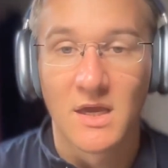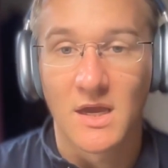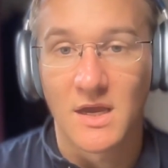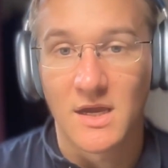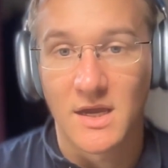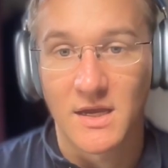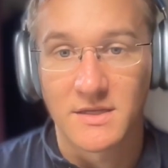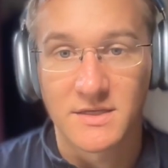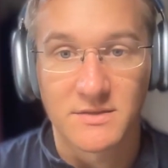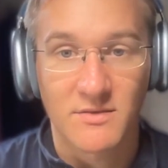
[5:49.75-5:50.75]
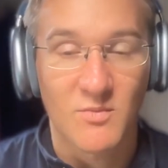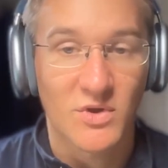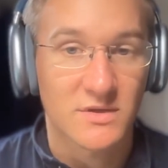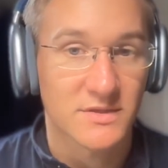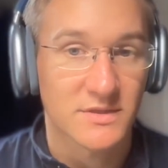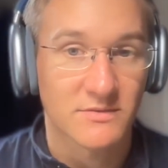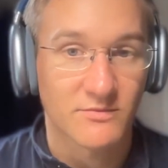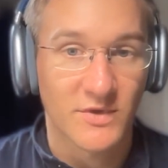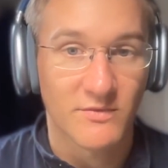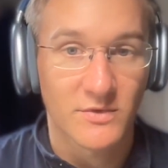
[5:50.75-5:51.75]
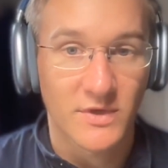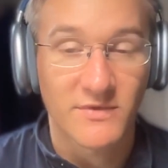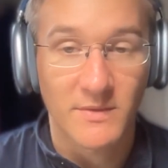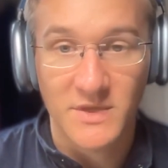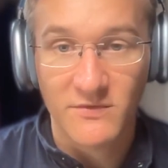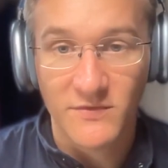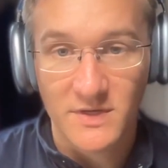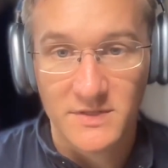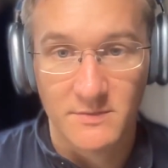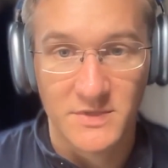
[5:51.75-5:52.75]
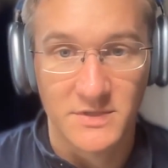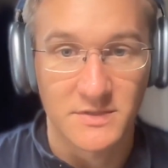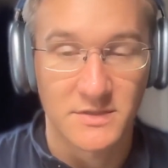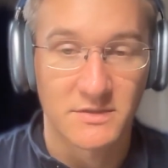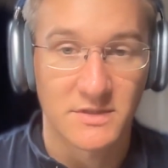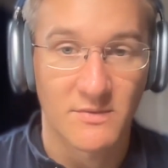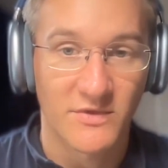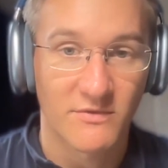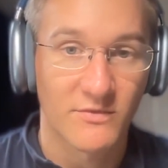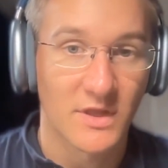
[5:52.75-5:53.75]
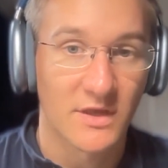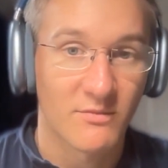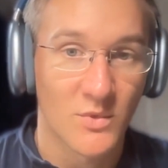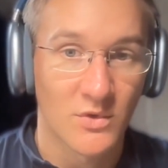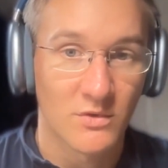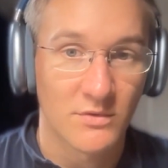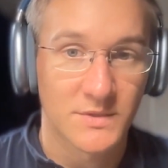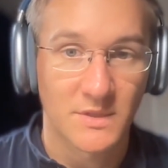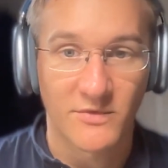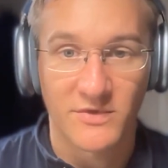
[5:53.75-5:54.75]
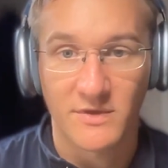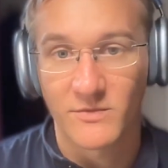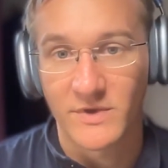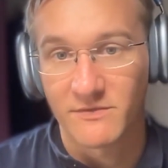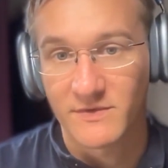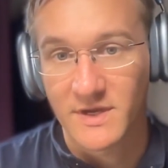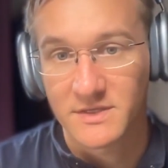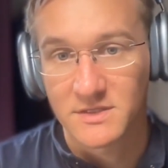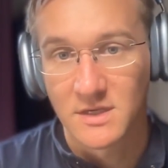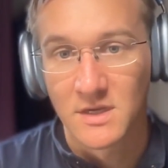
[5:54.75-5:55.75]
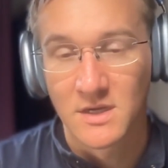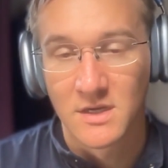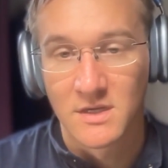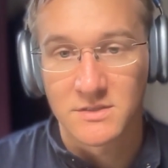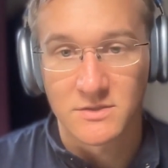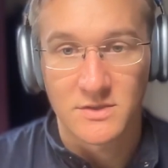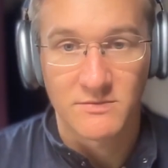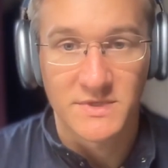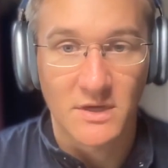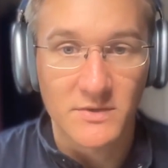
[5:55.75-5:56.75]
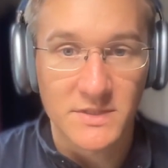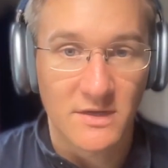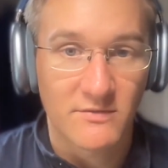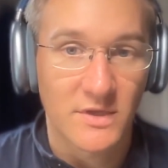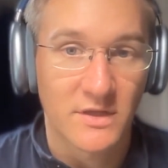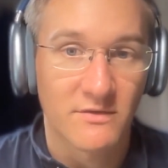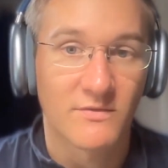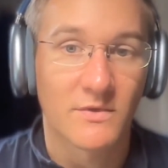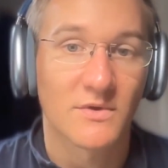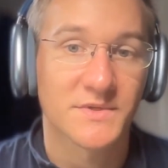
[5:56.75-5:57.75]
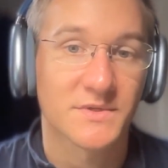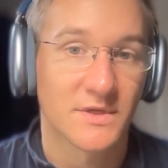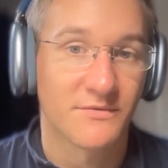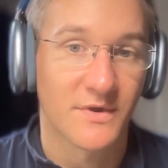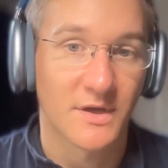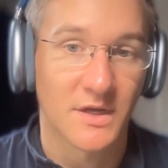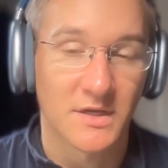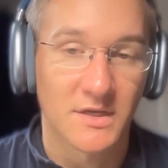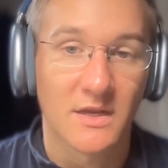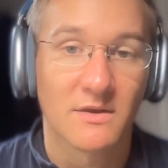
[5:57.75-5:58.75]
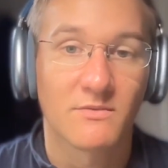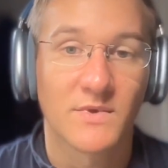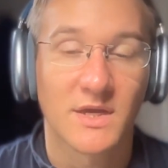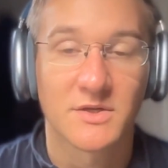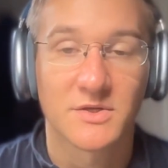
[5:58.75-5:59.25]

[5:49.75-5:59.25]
and these three models, we will give them different assumptions. Some of them will have more, some of them will have less. So the results they will give will also differ. And then we can